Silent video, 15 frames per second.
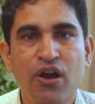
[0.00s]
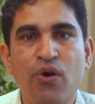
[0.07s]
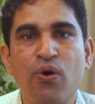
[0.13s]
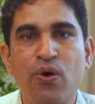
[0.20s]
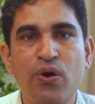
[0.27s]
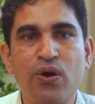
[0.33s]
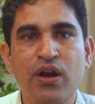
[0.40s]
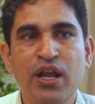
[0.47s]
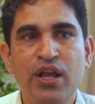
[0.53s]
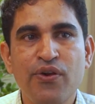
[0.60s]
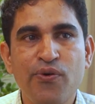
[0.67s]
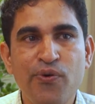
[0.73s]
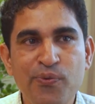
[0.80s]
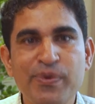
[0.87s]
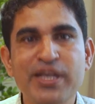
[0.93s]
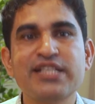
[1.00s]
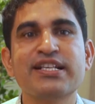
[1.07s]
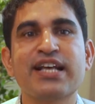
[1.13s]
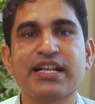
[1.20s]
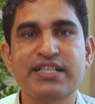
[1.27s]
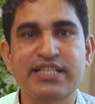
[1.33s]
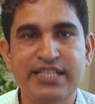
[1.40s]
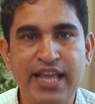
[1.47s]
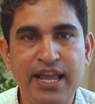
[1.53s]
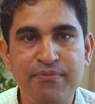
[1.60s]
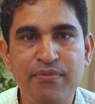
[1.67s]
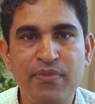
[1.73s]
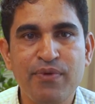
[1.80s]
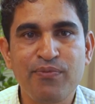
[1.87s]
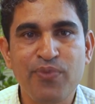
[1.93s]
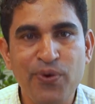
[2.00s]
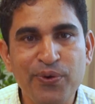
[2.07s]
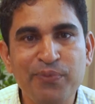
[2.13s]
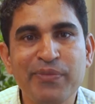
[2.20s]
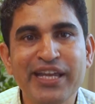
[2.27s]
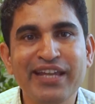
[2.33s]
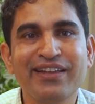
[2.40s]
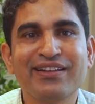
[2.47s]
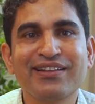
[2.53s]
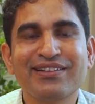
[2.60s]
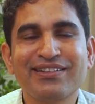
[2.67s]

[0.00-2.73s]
All humans are same for me.